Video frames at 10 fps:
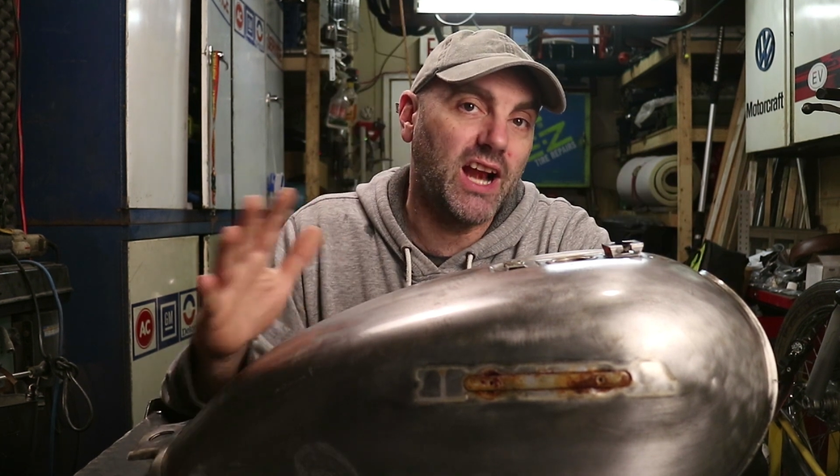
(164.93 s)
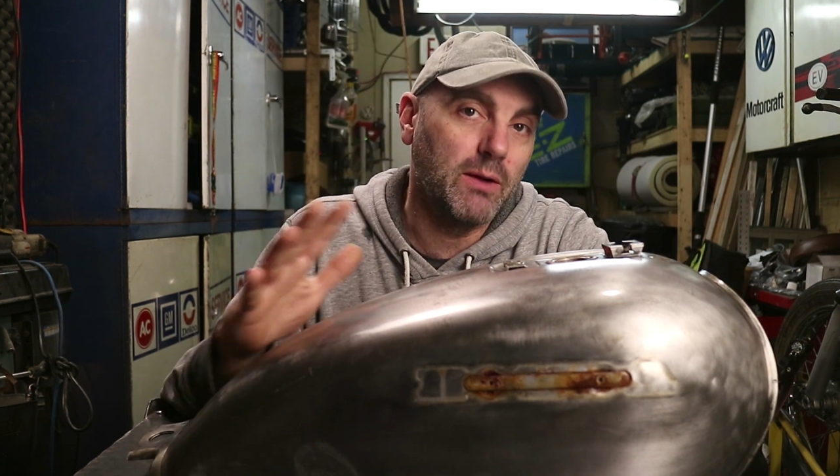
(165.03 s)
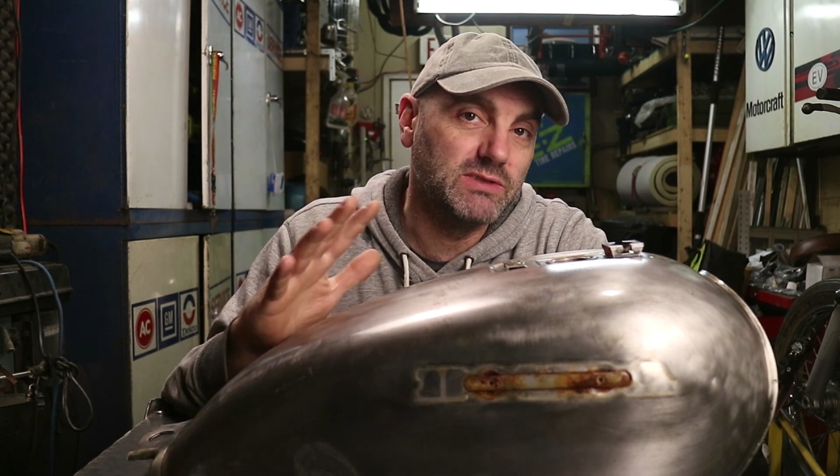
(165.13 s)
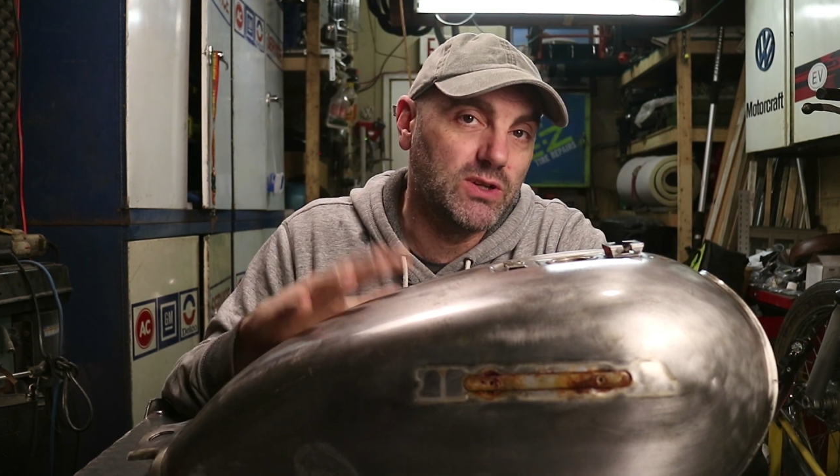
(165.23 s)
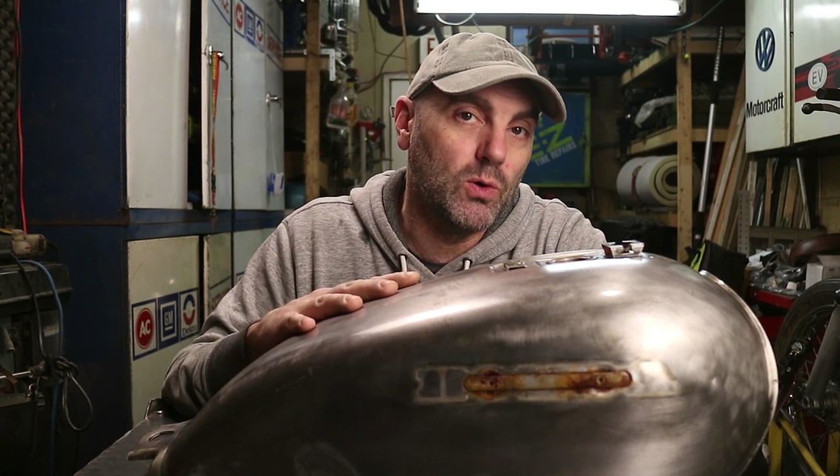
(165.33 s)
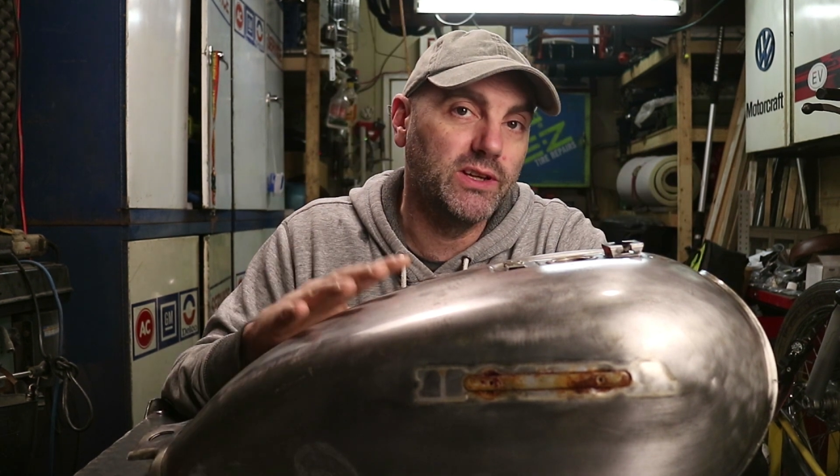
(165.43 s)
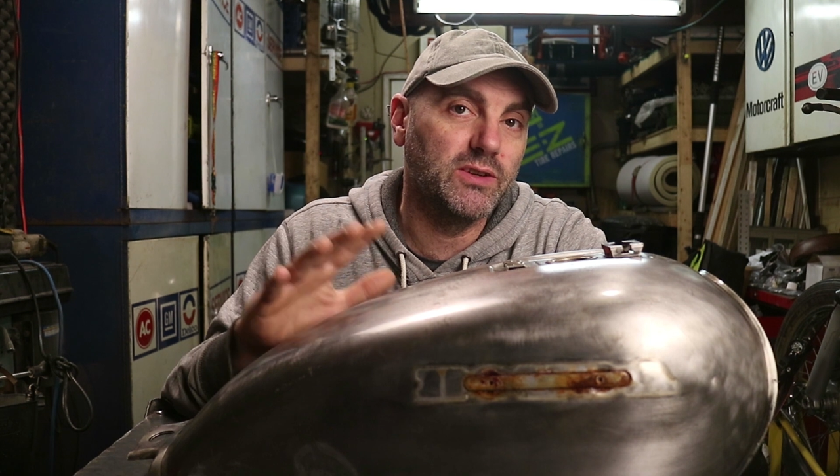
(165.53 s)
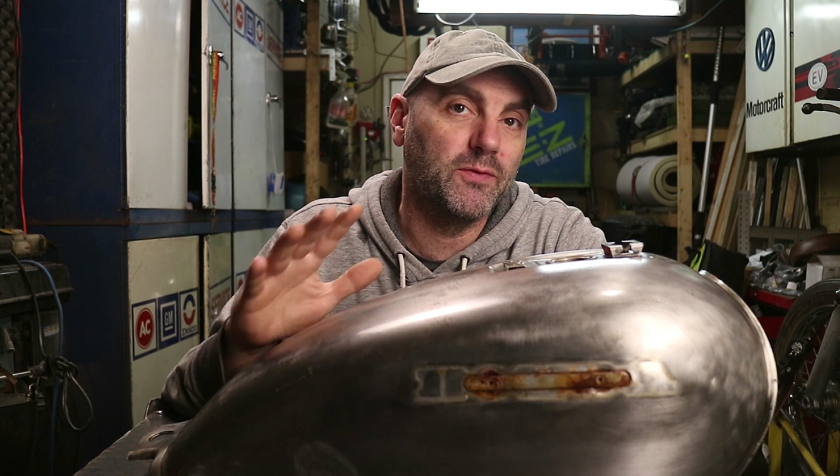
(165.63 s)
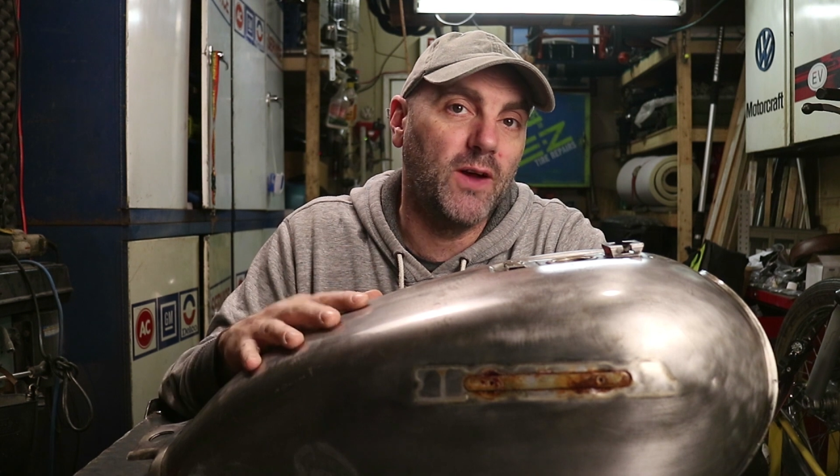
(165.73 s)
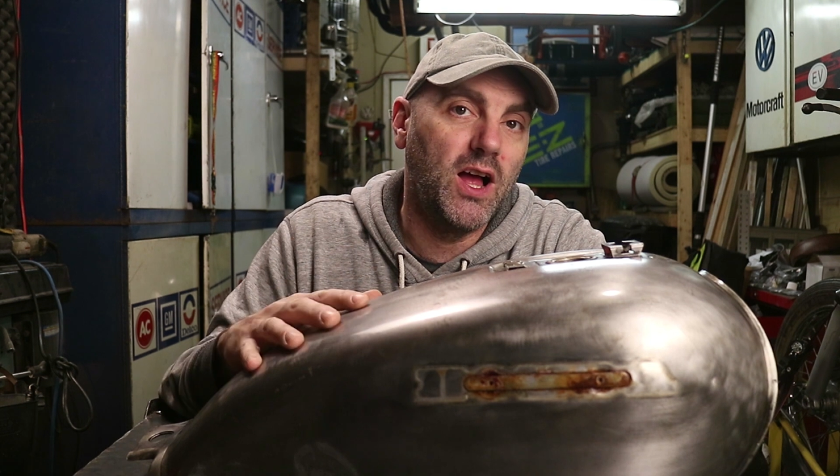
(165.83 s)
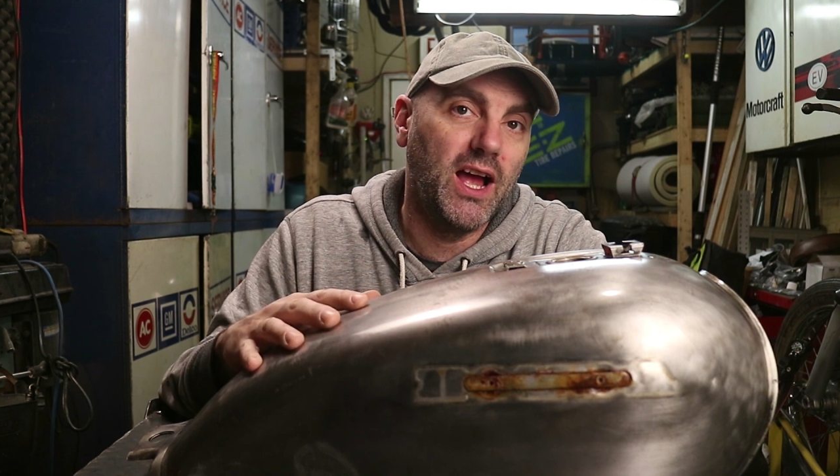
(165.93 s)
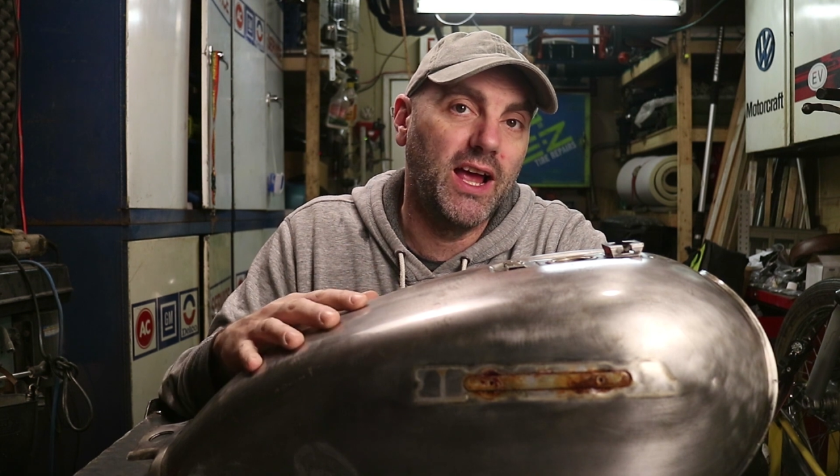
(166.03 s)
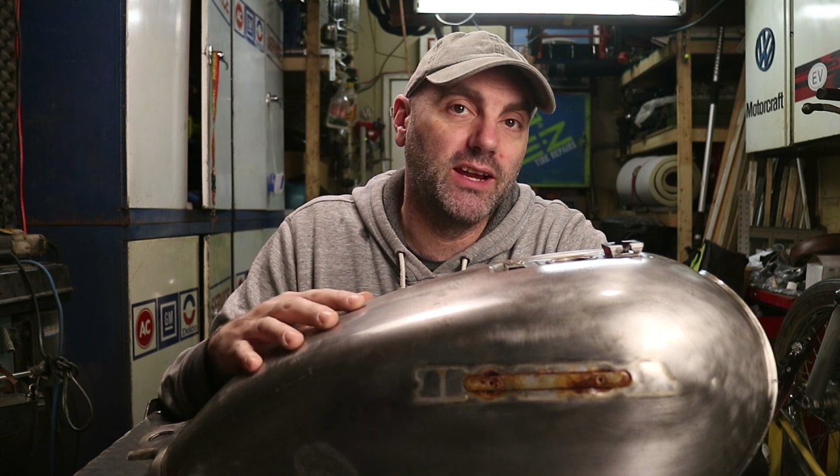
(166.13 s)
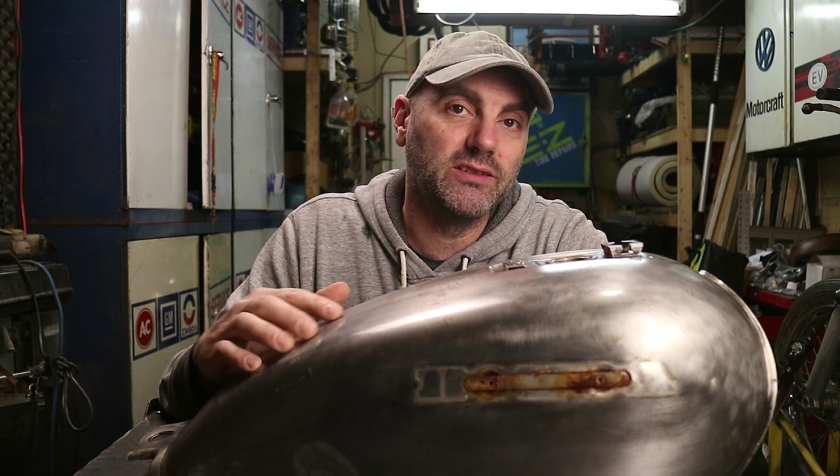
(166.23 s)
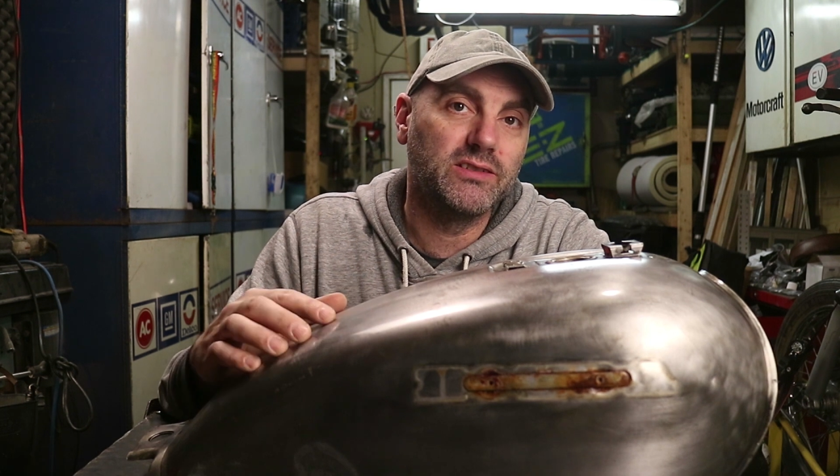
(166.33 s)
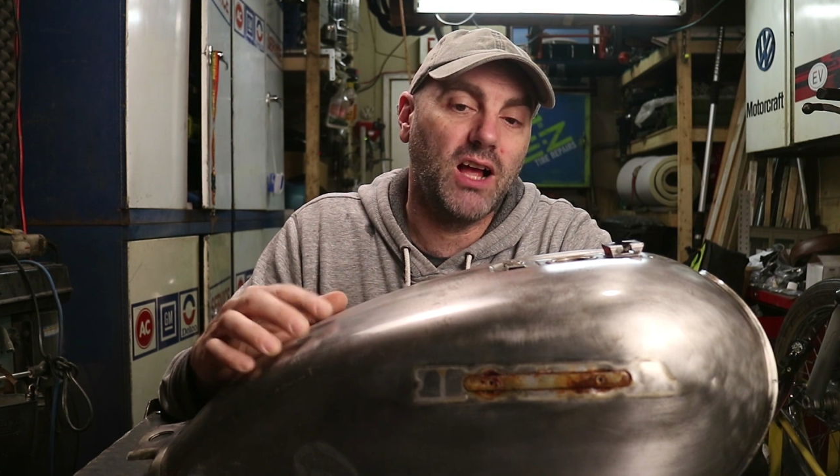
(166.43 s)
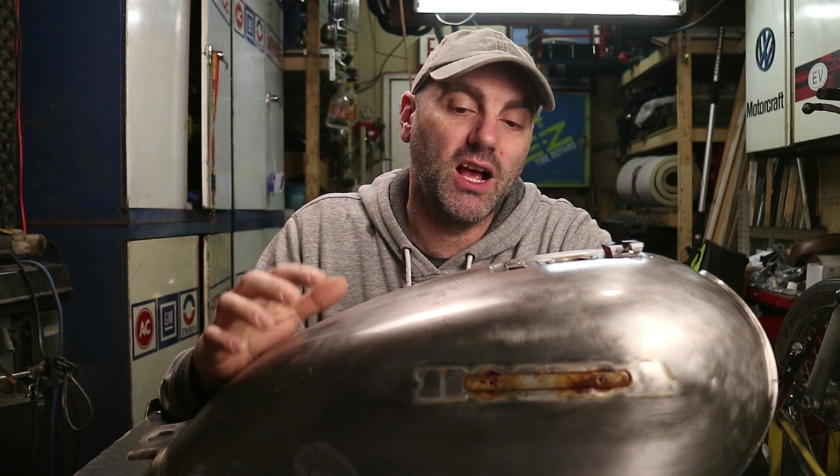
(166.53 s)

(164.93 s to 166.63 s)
I was going to find